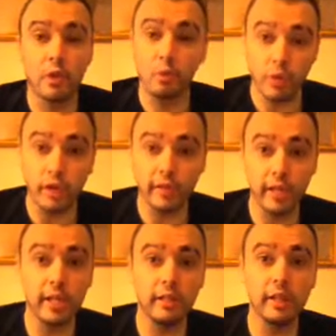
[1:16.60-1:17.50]
we are
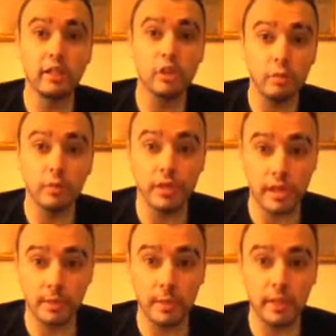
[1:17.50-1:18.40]
the aliens, human as a
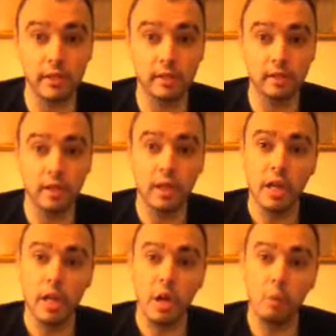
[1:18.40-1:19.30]
spacesuit.
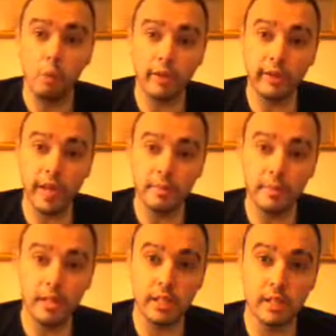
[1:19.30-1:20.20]
And what that
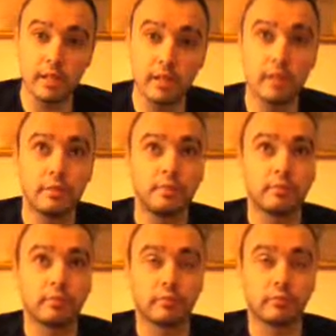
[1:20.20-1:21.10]
means
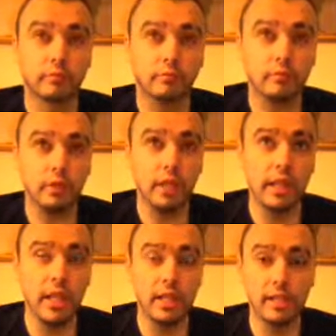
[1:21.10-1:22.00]

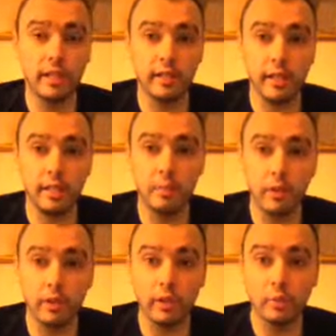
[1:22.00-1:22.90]
is that these
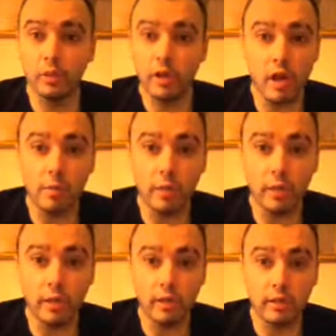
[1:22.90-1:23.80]
bodies were not our
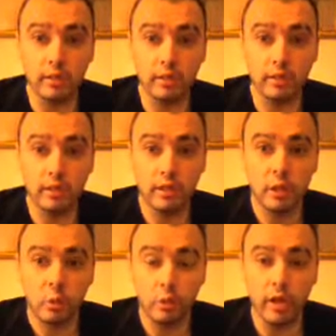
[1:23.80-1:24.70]
bodies.
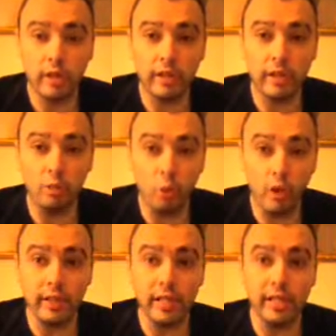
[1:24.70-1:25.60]
We are
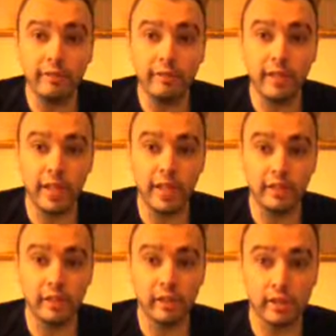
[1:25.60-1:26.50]
one infinite
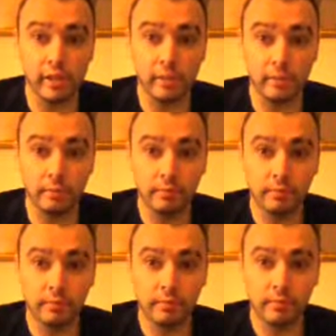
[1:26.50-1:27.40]
energy system,
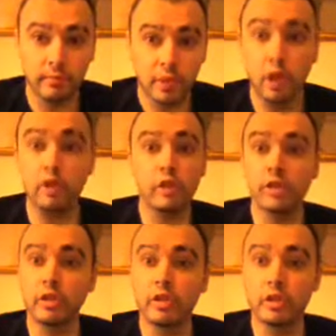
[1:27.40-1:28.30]

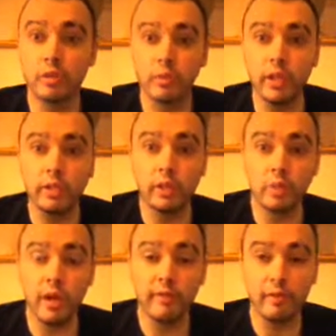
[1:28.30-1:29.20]
consciousness, awareness,
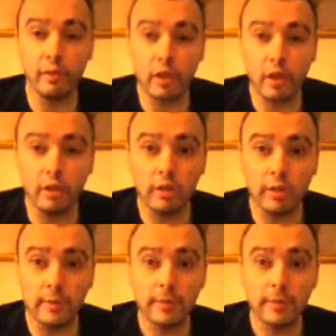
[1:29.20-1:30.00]
whatever you want to call it.